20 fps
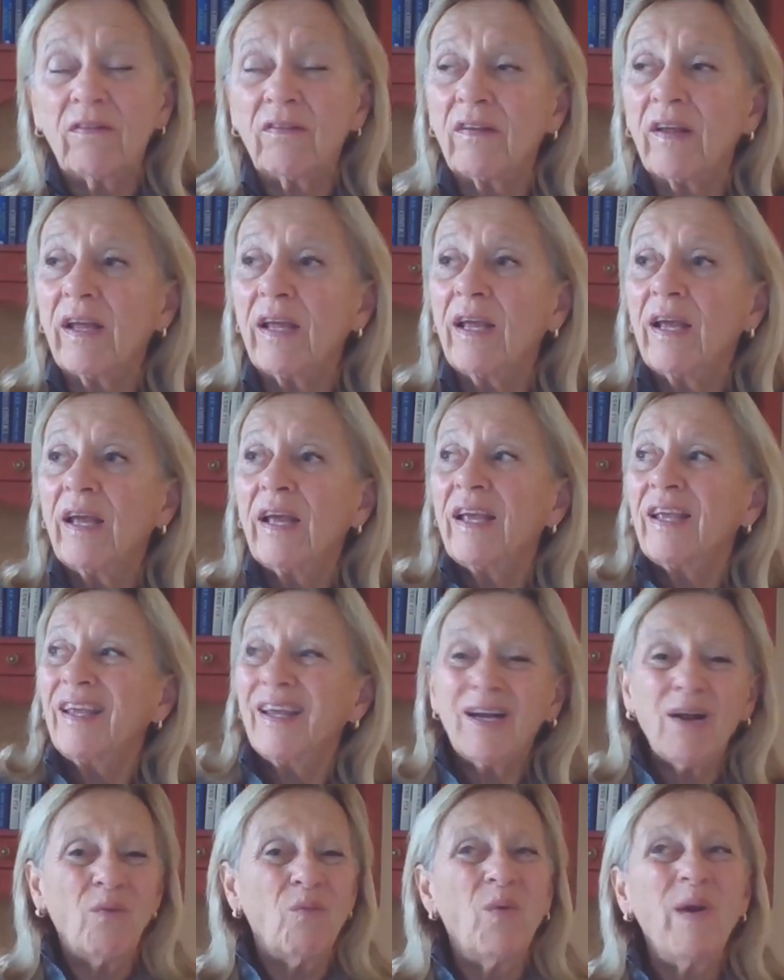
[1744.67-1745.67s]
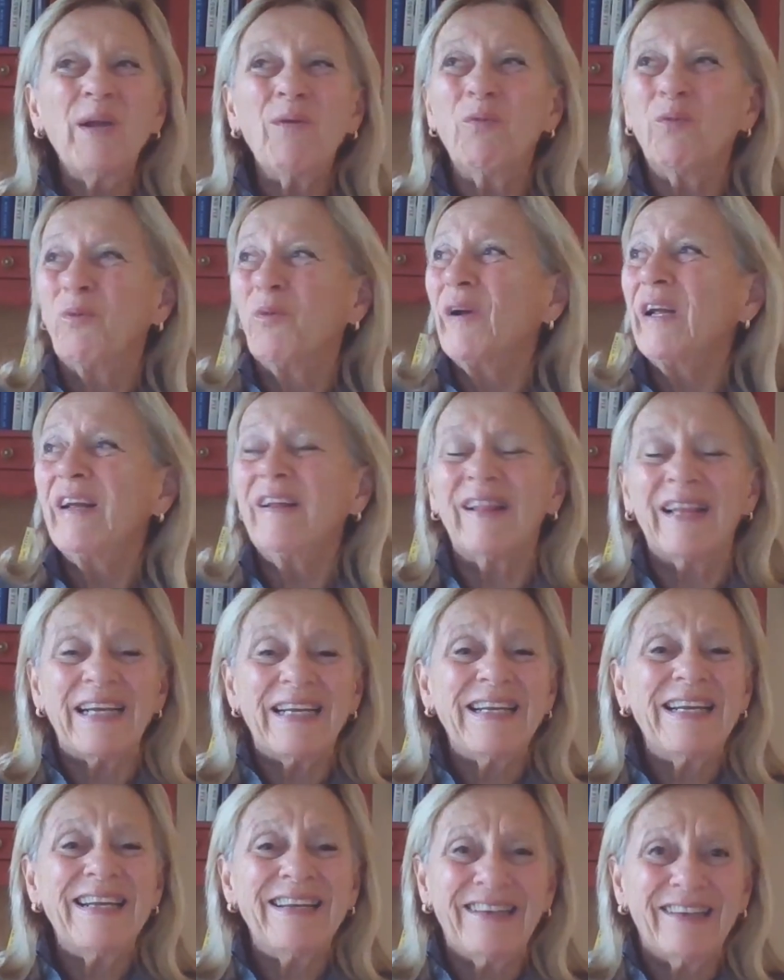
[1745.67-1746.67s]
say, we
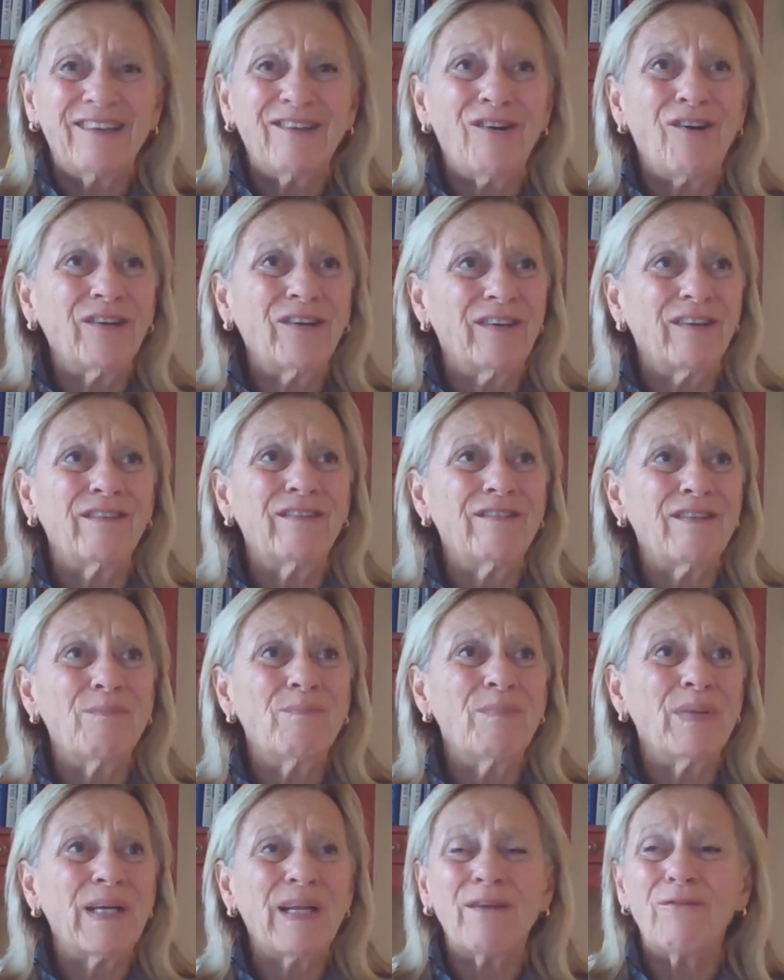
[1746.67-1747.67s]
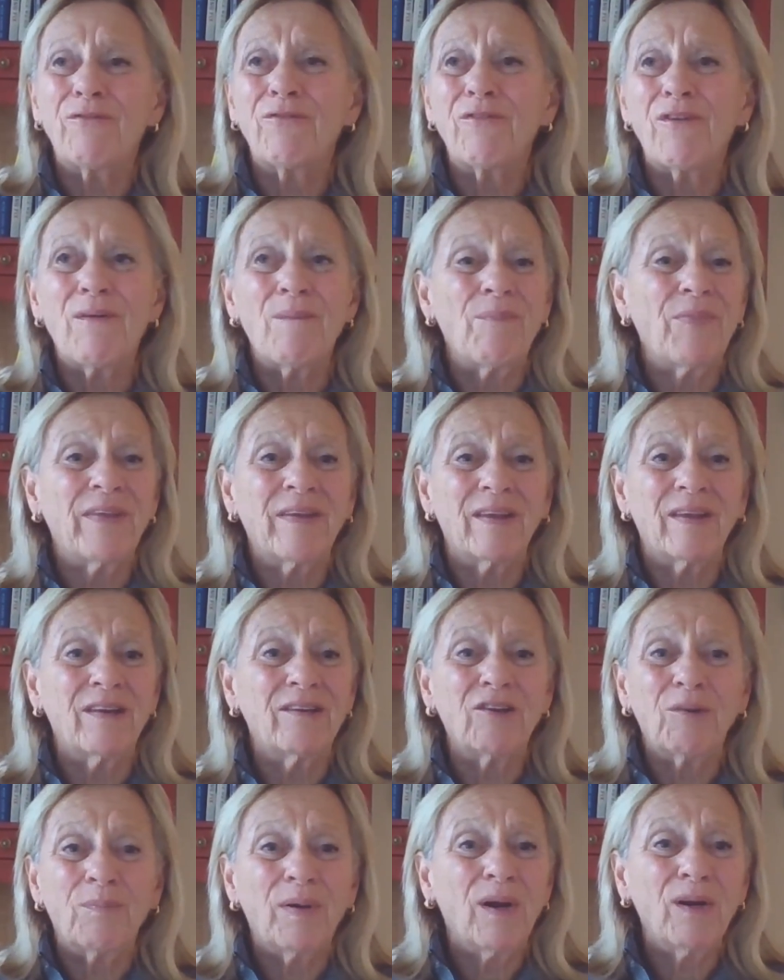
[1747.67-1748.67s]
really need to talk to somebody from
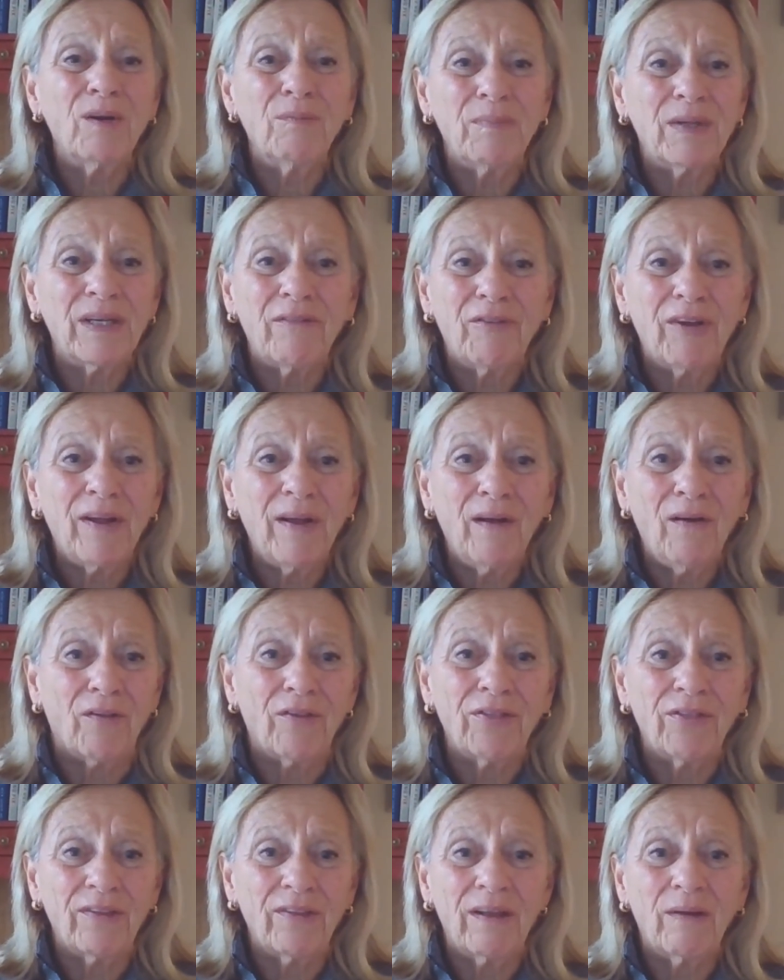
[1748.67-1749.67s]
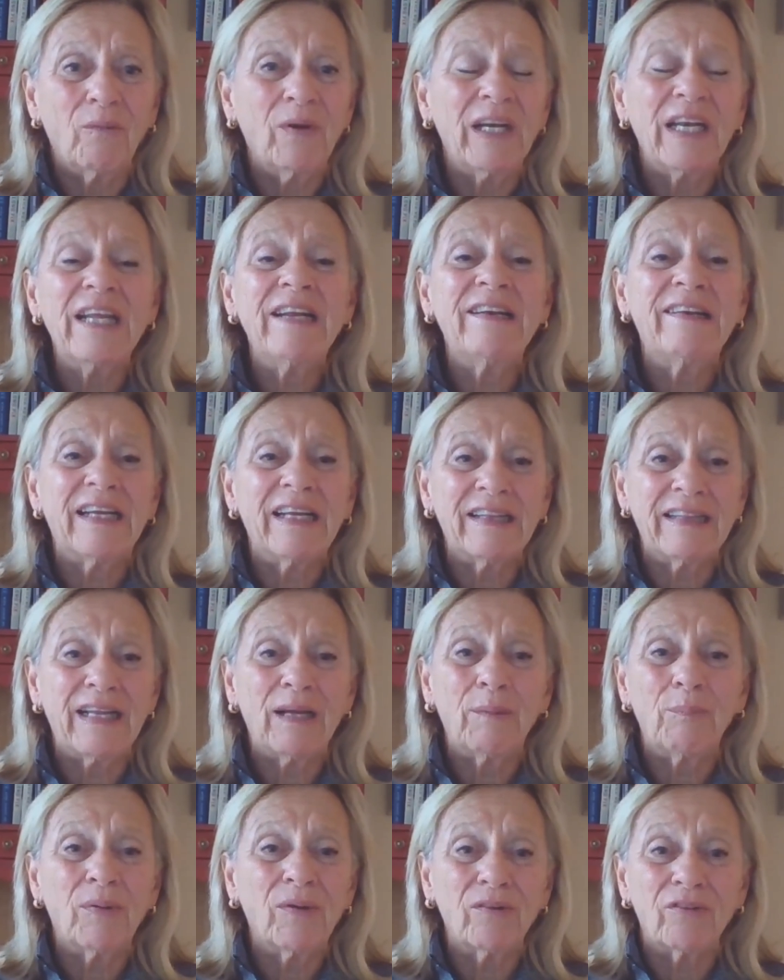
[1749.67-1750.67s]
the Department of Health, and we need to get
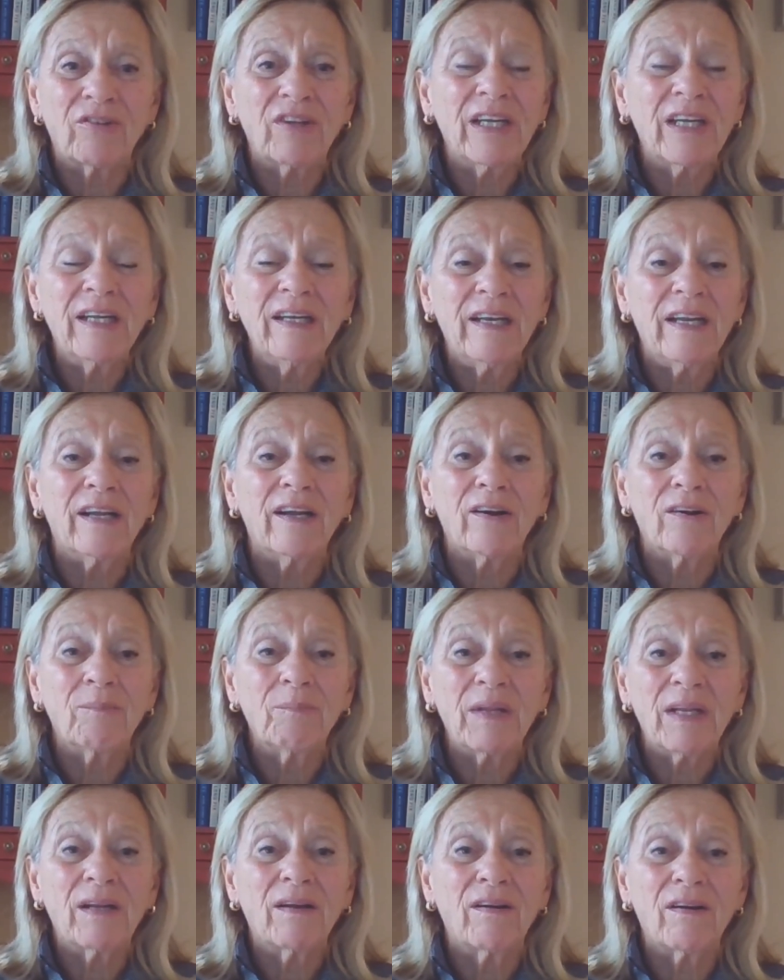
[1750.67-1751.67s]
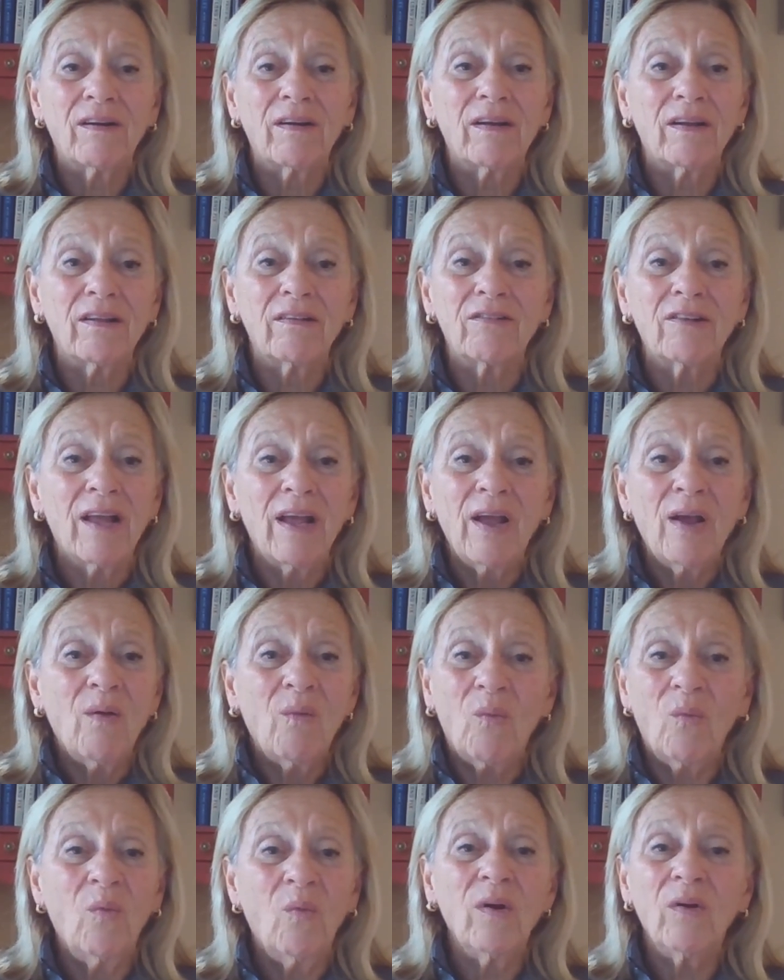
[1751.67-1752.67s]
that person in here because
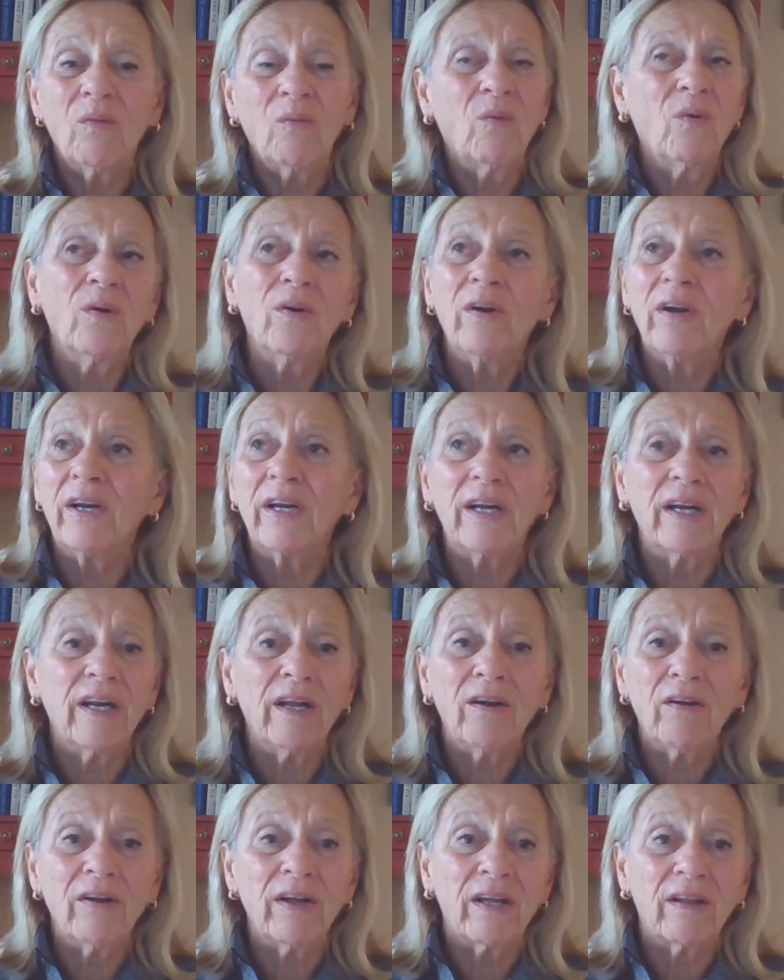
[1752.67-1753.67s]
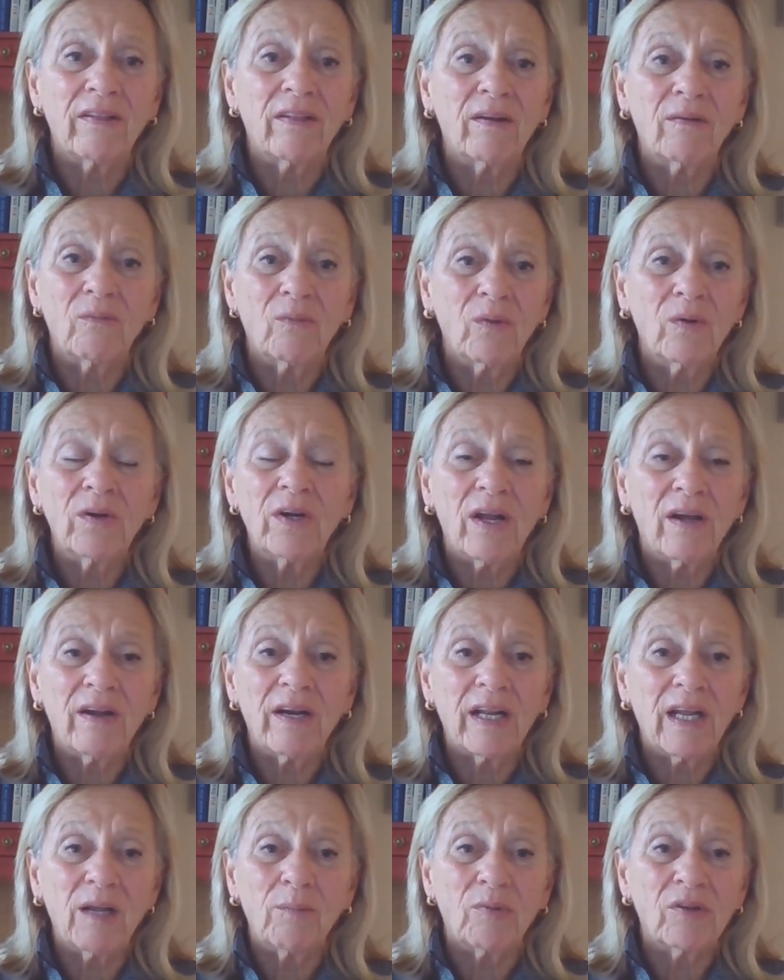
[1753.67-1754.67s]
we're in an area that we're
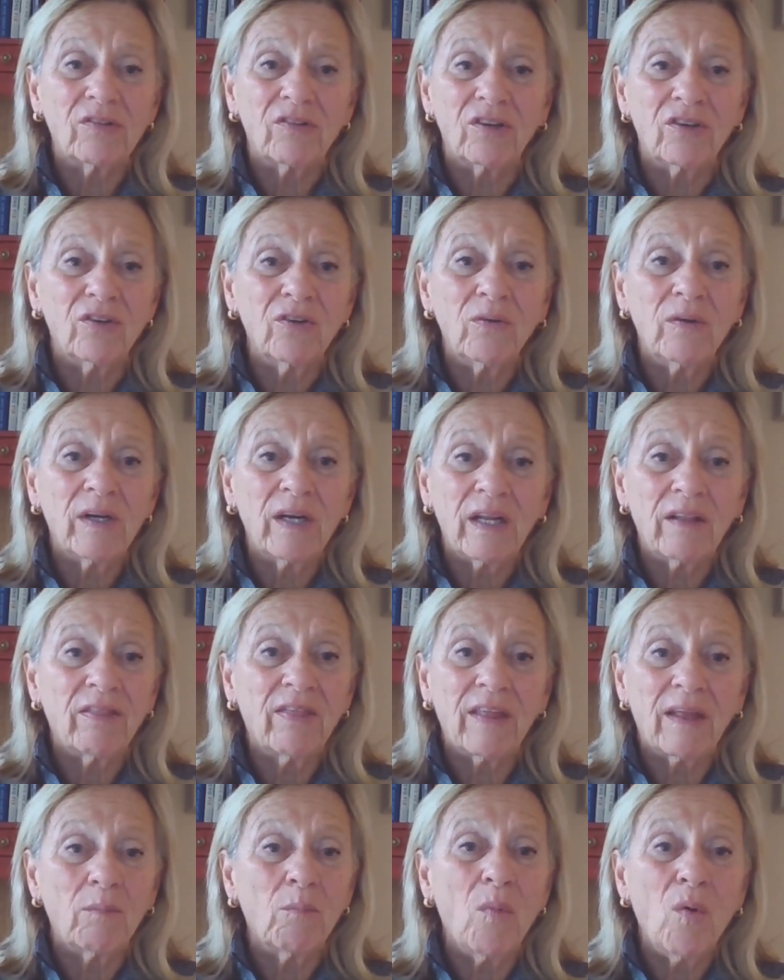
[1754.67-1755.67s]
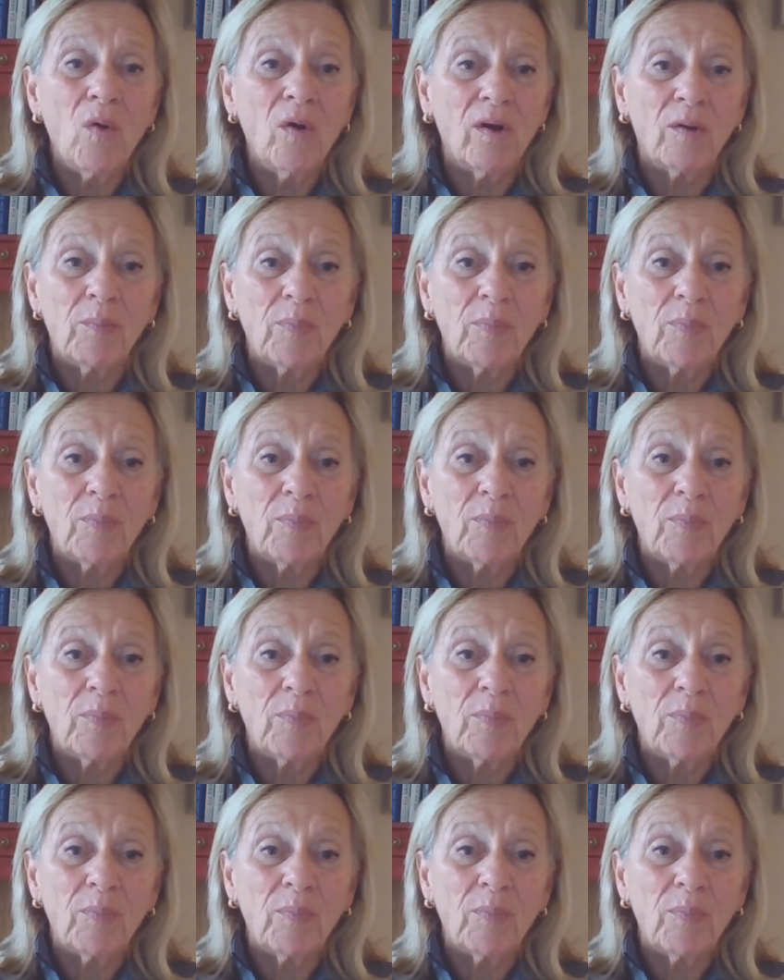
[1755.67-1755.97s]
not able to do anything more